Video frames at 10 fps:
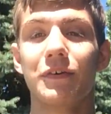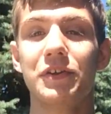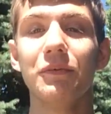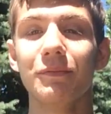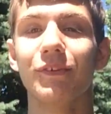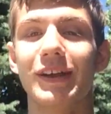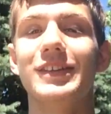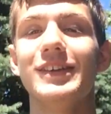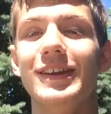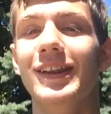for some
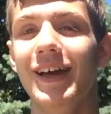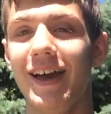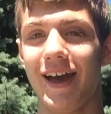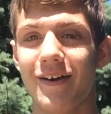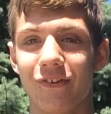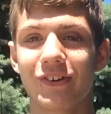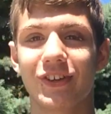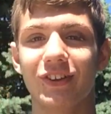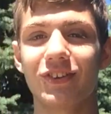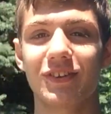reason, ever
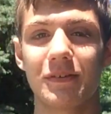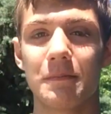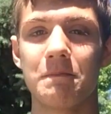since